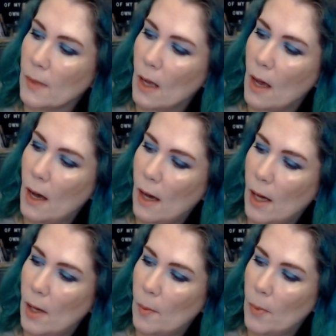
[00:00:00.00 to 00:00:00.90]

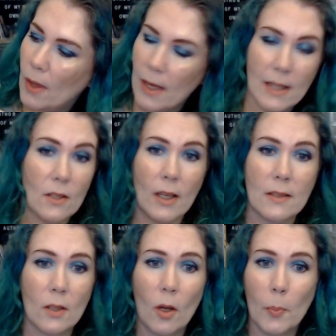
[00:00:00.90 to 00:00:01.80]
Um, it's, it's
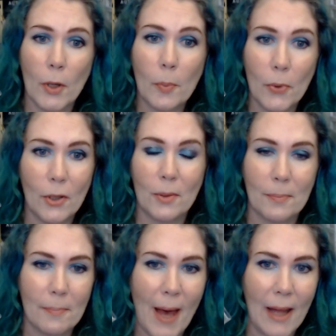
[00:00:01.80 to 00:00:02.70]
an all purple
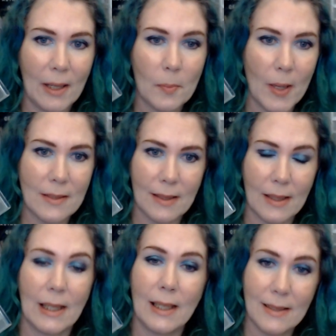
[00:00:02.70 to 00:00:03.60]
palette
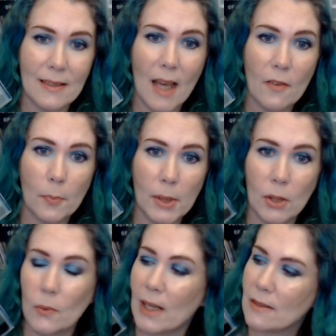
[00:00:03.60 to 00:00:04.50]
basically. It does have
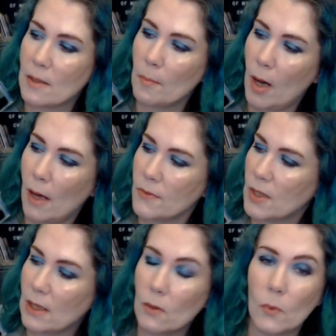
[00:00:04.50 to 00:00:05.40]
blue and some mauves
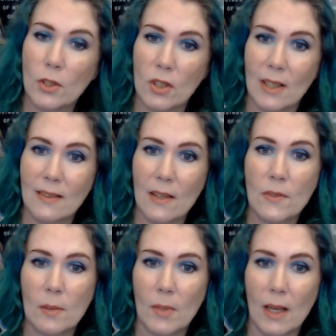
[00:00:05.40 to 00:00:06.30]
in it which does give
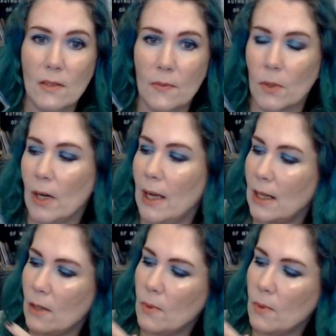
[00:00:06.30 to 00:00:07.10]
some nice variety.